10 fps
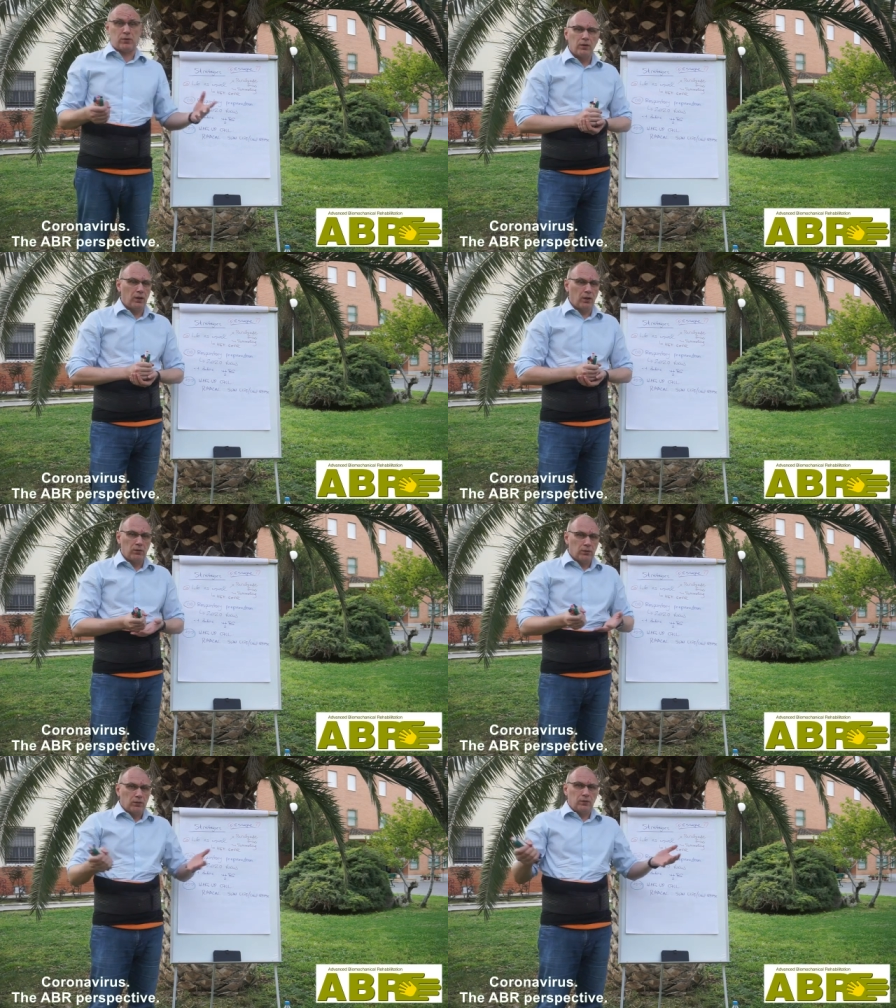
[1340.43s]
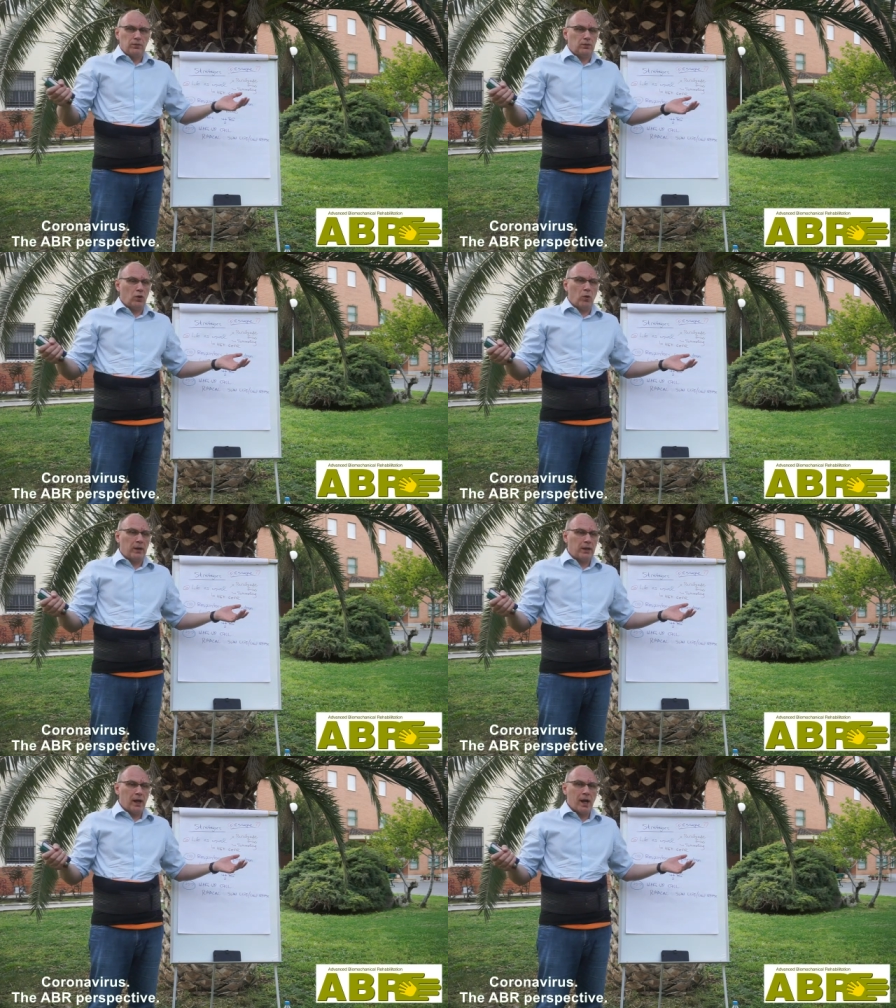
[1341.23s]
You know,
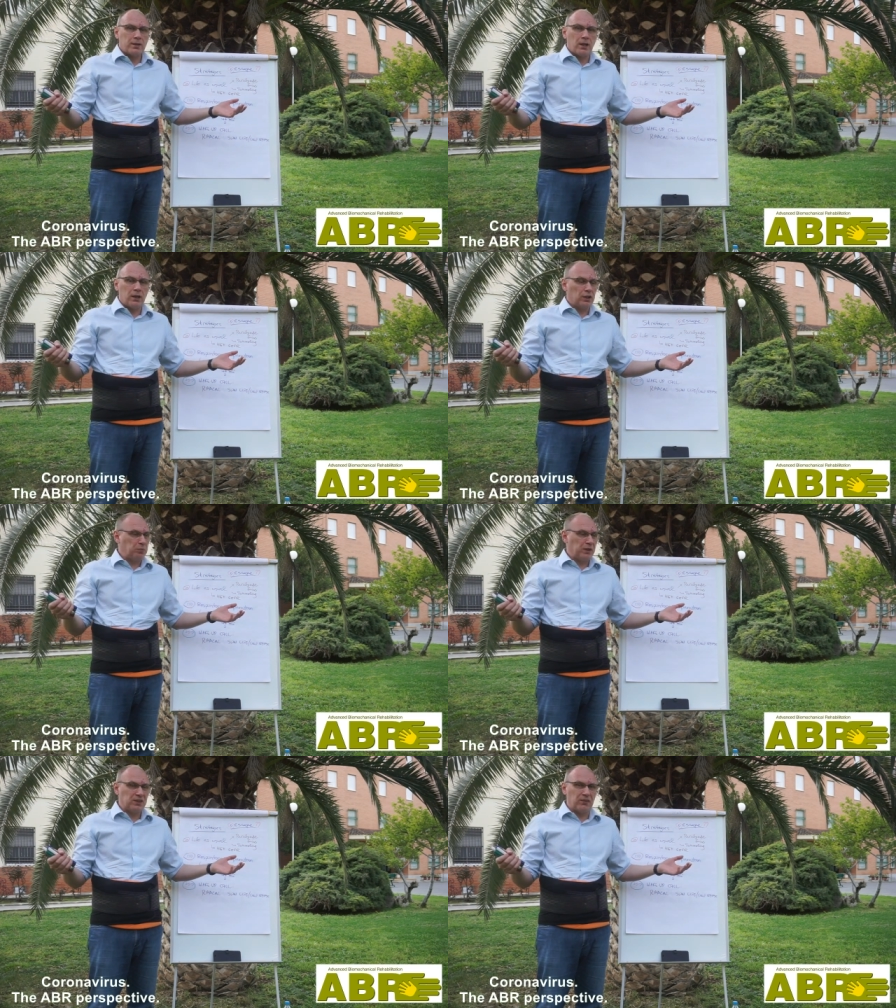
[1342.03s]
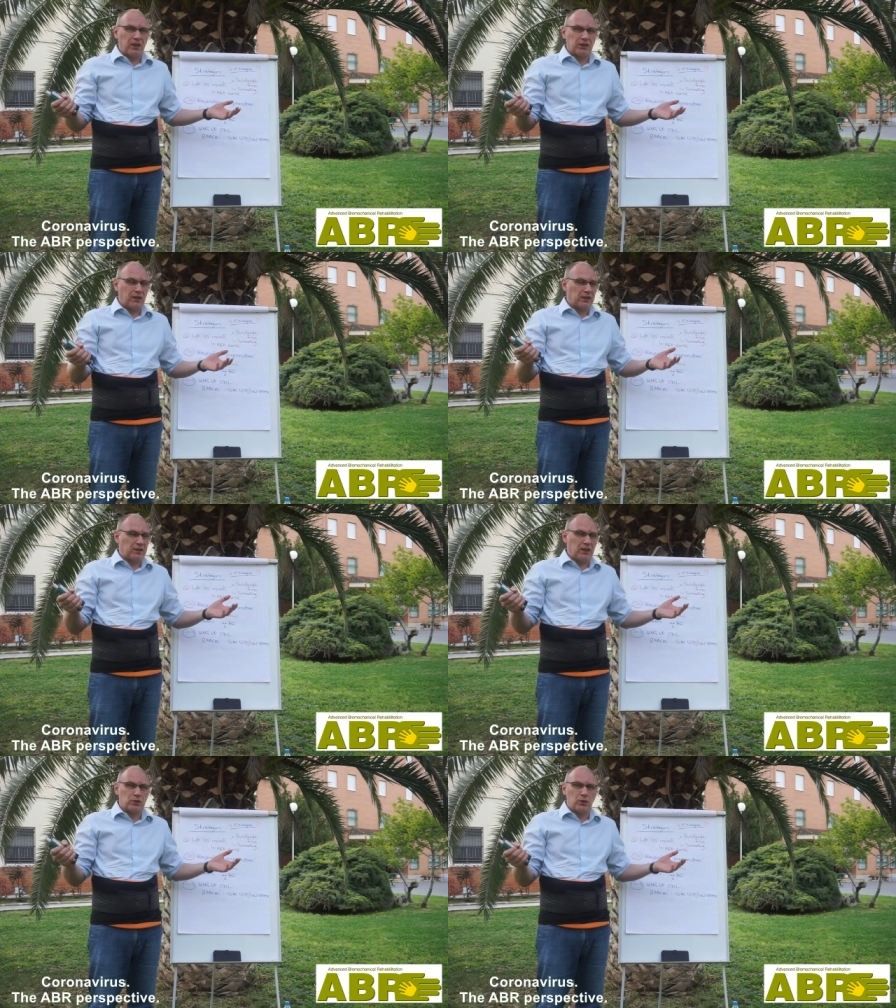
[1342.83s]
nobody has any specific
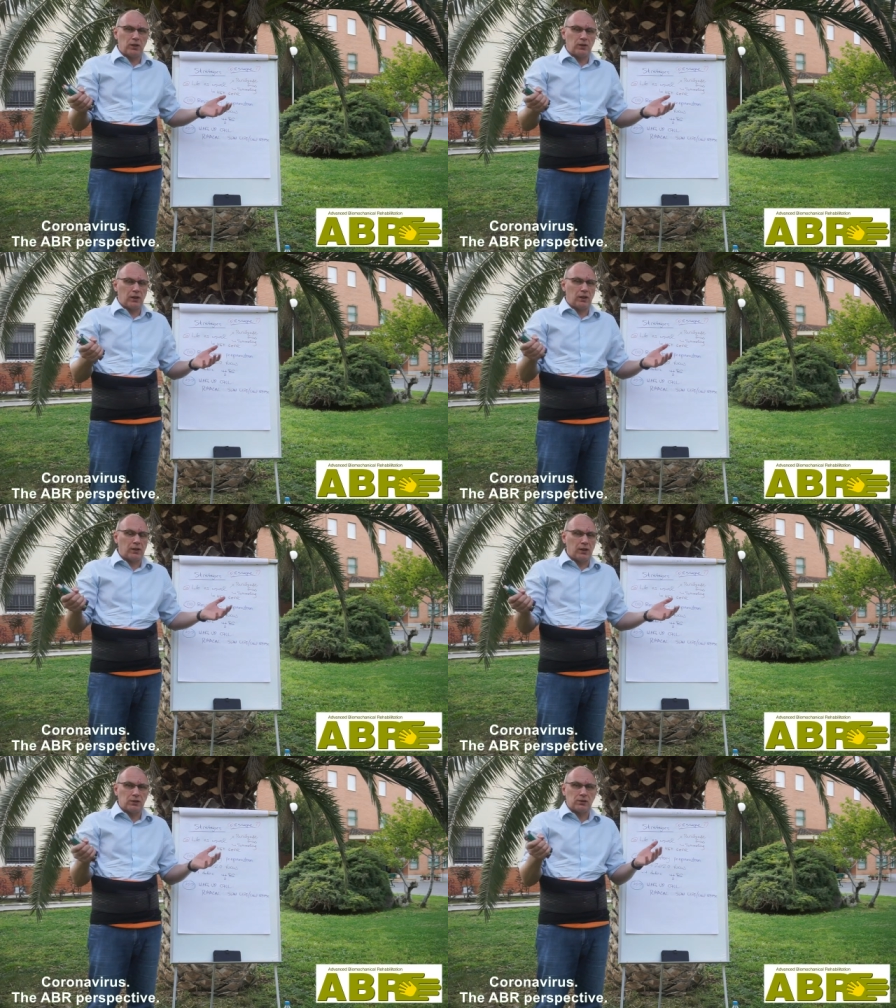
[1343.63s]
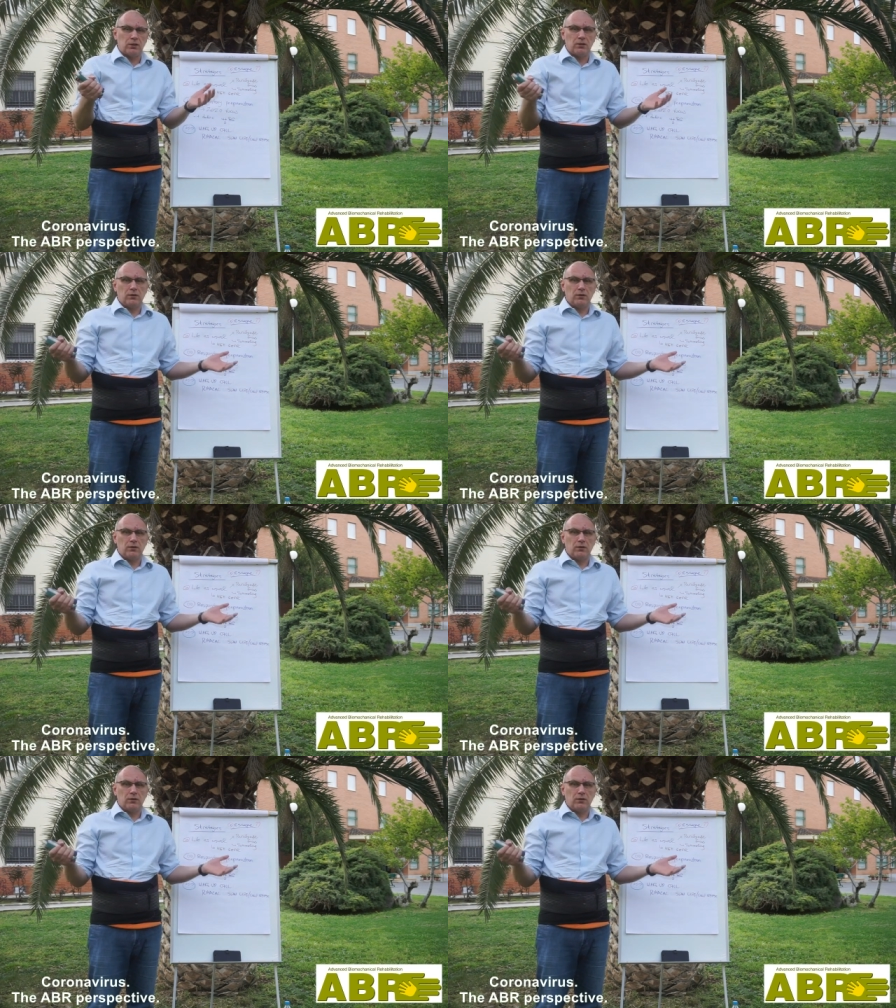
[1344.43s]
vaccines or anything like this.